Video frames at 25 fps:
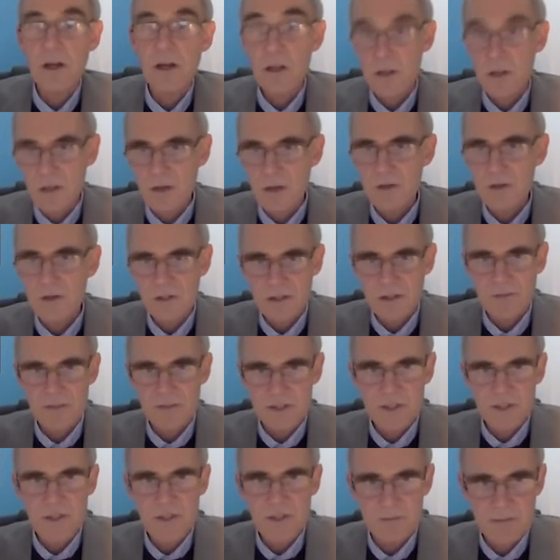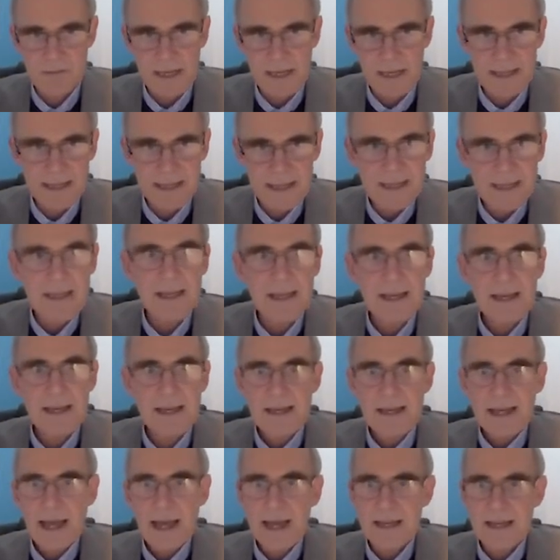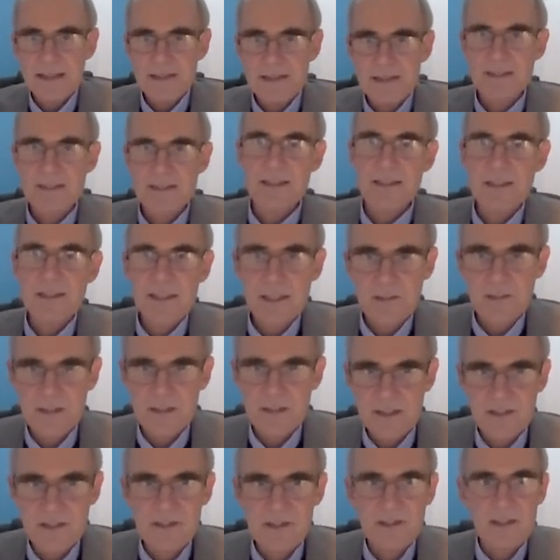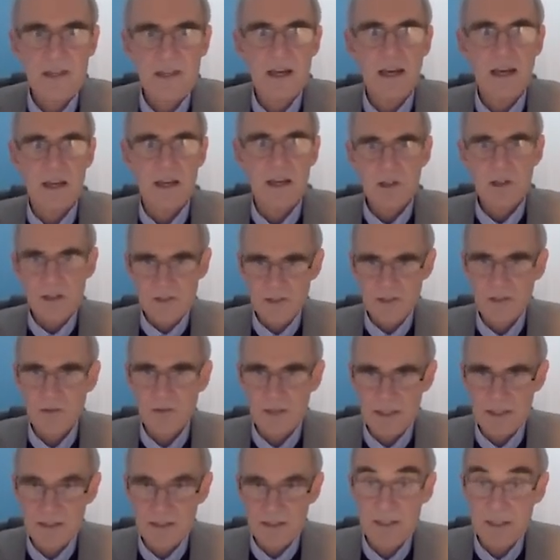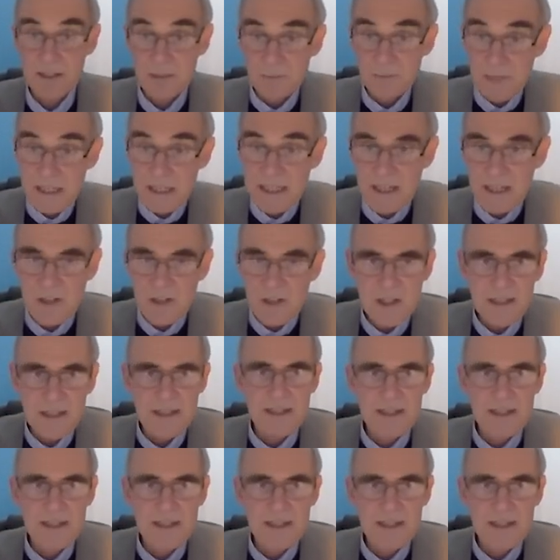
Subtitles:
long-term decision-making has serious consequences and potentially